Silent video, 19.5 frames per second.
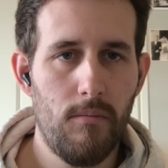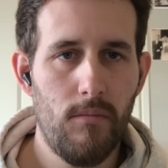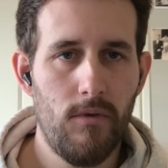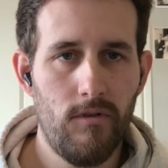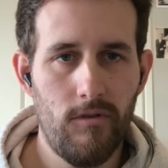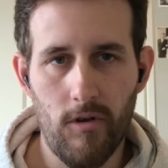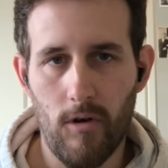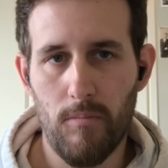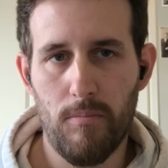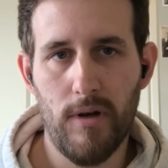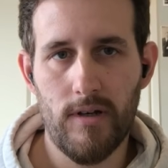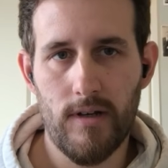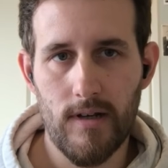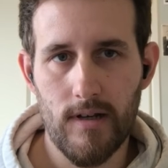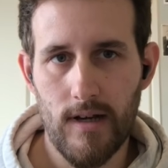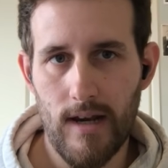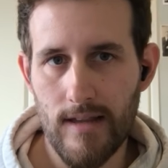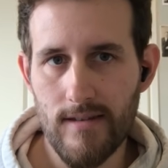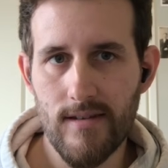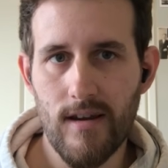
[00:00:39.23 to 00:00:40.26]
So,
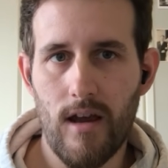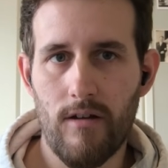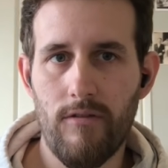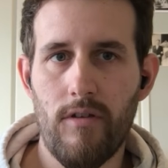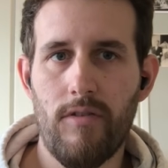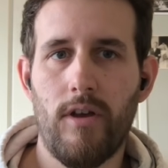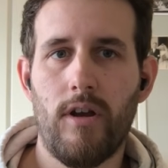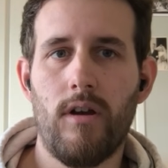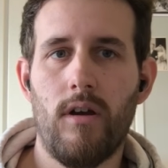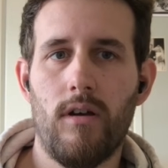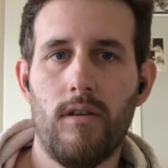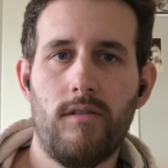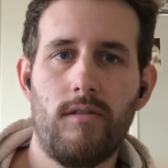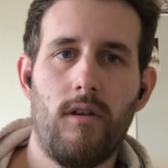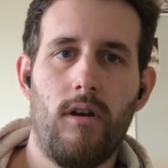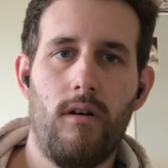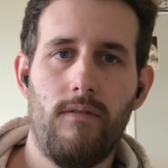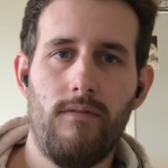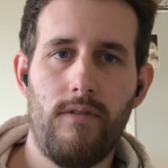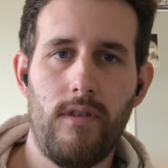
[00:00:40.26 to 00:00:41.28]
but let's cover the costs
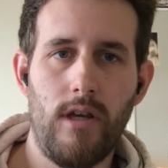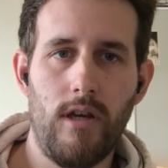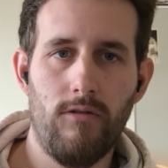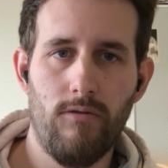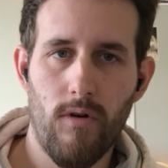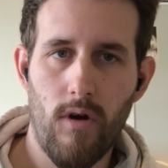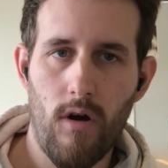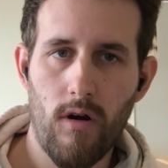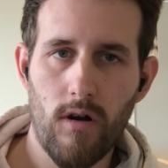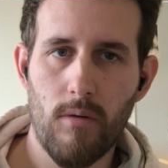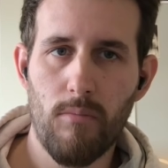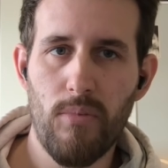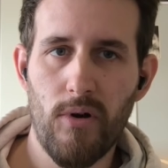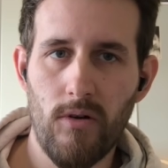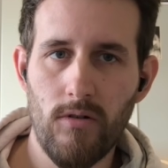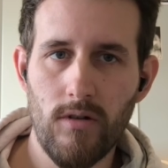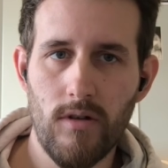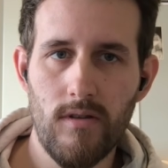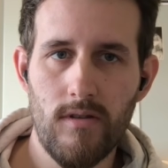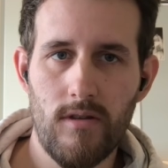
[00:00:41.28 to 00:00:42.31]
of the raw
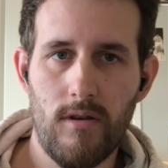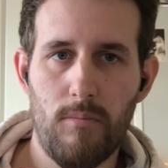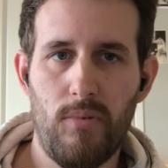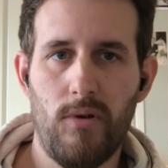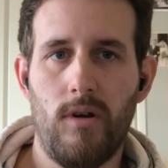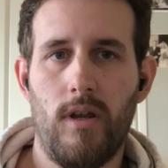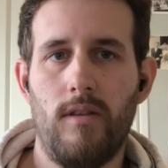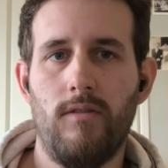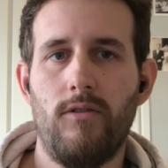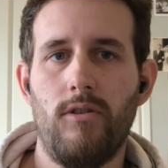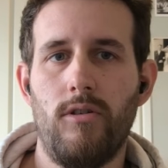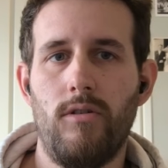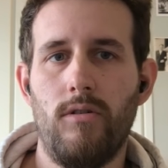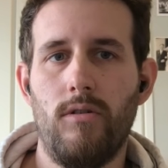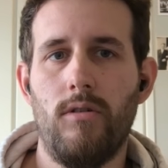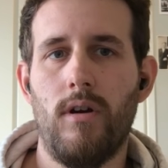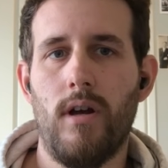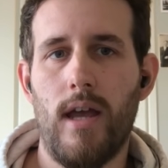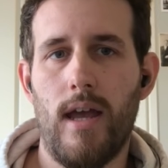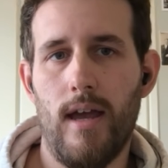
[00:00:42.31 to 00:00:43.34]
components you put
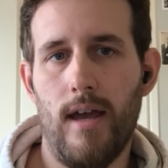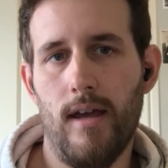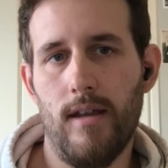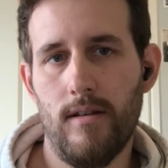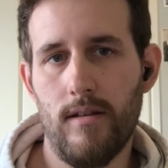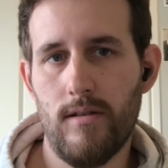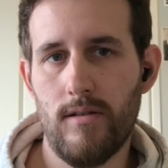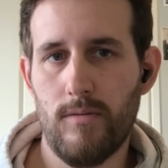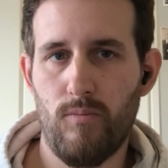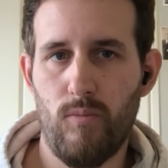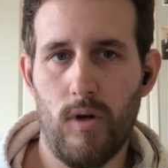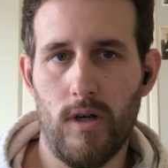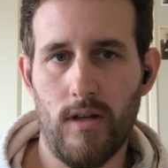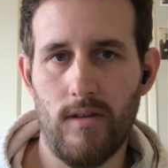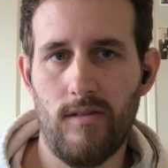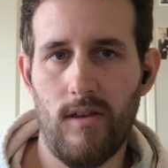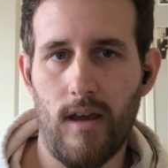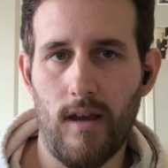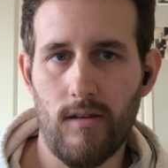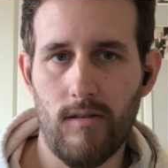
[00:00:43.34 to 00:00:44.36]
into and what
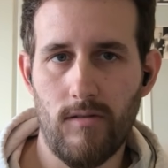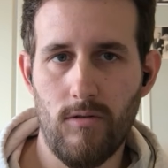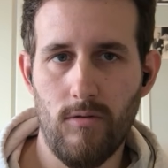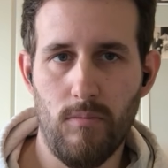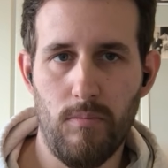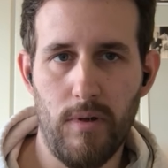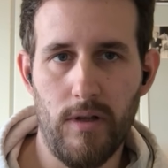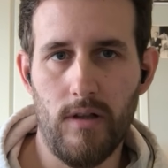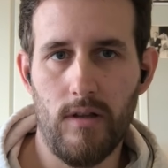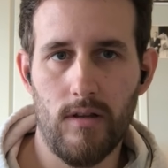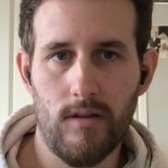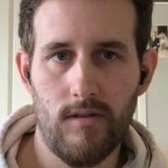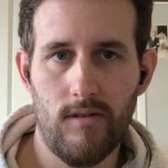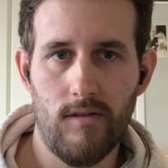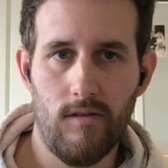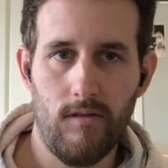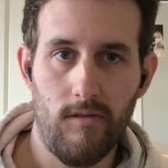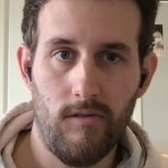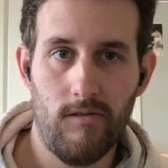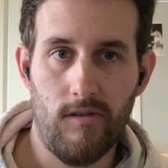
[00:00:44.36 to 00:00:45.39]
it takes to build
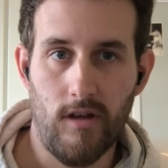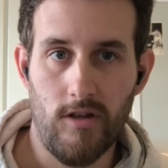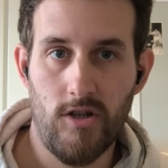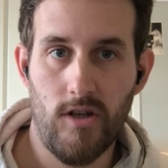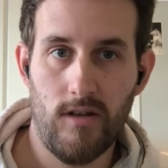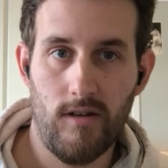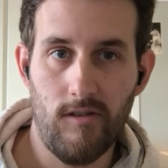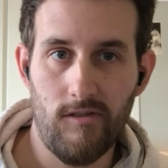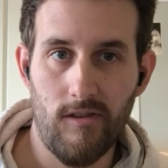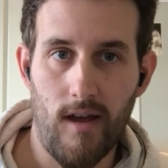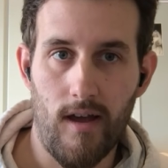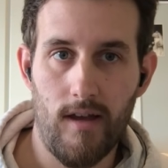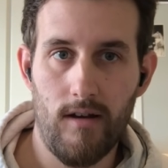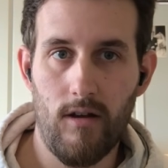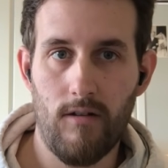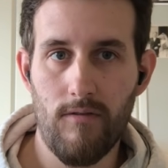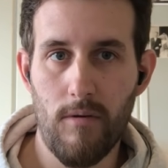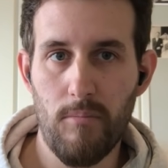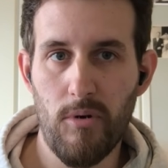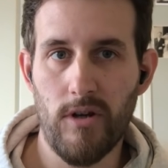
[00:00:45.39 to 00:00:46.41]
such a design
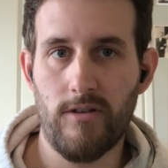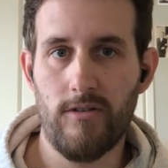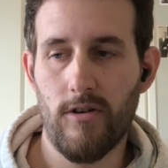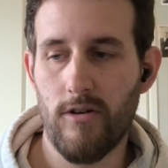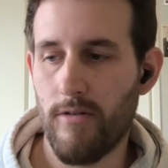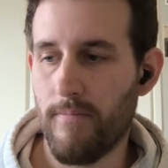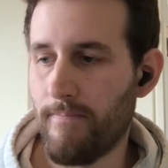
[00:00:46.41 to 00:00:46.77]
of a printer.